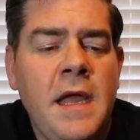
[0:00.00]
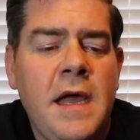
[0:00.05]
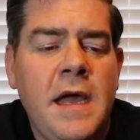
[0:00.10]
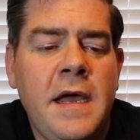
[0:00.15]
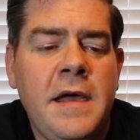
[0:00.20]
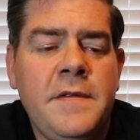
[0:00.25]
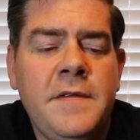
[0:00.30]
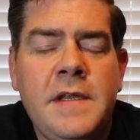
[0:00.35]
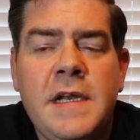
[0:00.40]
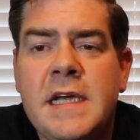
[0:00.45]

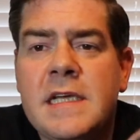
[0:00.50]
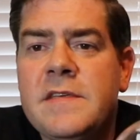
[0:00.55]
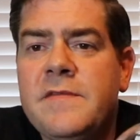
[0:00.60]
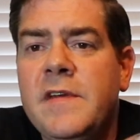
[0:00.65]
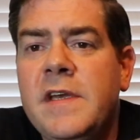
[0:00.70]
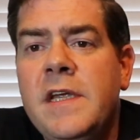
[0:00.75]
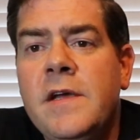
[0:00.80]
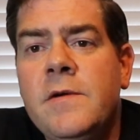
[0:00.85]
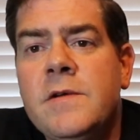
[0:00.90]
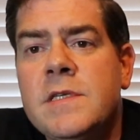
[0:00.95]
and the next
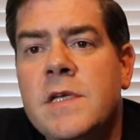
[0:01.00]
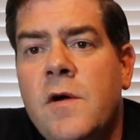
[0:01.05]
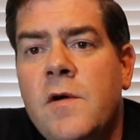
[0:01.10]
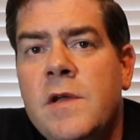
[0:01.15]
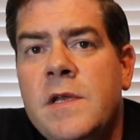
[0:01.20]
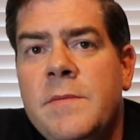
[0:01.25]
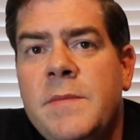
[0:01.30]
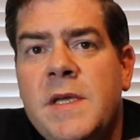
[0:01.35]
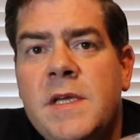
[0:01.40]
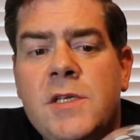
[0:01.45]
video is
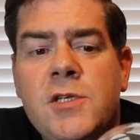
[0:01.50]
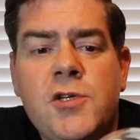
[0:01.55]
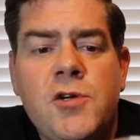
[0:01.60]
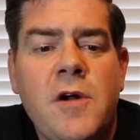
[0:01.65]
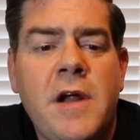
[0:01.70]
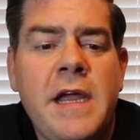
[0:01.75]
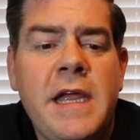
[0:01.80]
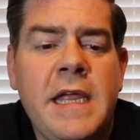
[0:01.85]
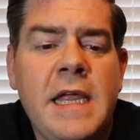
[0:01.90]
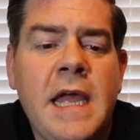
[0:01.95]
going to be
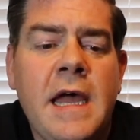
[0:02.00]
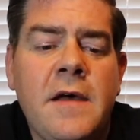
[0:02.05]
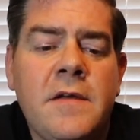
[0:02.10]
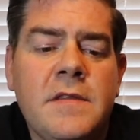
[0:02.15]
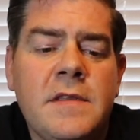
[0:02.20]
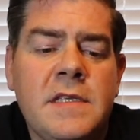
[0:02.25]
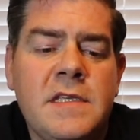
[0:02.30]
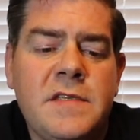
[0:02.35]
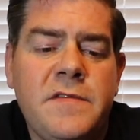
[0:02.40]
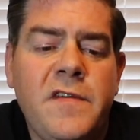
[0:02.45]
trying
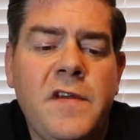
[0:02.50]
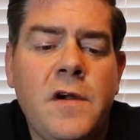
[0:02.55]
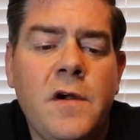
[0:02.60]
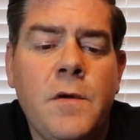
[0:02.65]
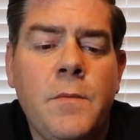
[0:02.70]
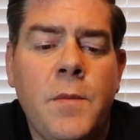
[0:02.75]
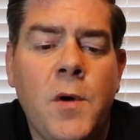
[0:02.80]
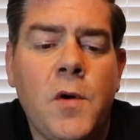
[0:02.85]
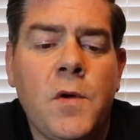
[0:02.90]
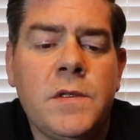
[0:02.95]
out the
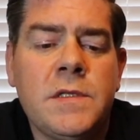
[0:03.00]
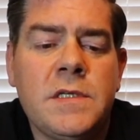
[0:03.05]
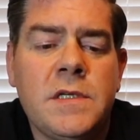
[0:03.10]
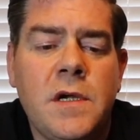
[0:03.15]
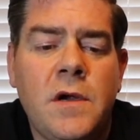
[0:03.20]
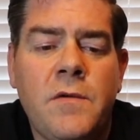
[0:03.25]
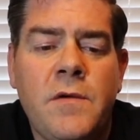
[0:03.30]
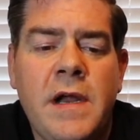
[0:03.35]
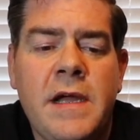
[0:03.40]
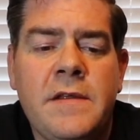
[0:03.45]
Sphero Bolt
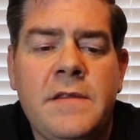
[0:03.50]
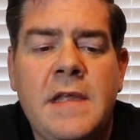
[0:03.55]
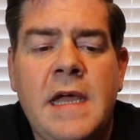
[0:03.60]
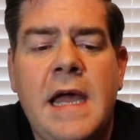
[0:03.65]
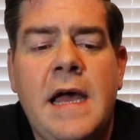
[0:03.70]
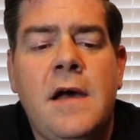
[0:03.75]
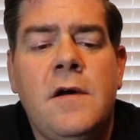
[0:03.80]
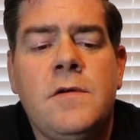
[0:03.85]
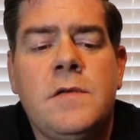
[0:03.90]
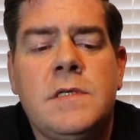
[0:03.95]
around the
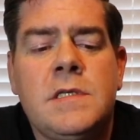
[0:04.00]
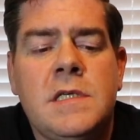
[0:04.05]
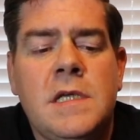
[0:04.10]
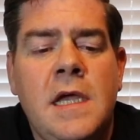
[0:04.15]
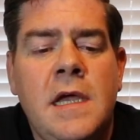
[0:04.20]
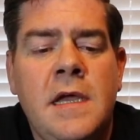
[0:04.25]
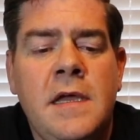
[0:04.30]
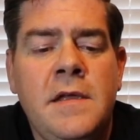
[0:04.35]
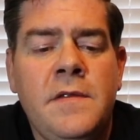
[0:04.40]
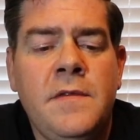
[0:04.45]

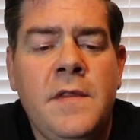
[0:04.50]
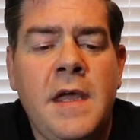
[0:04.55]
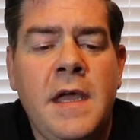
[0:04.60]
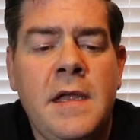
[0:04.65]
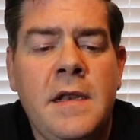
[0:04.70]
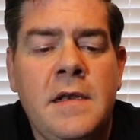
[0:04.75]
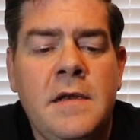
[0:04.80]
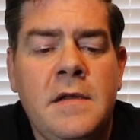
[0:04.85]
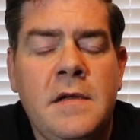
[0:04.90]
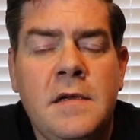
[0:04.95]
house, and
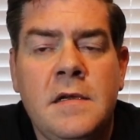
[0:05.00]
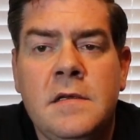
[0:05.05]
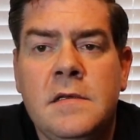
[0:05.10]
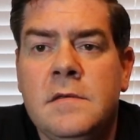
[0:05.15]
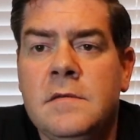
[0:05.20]
then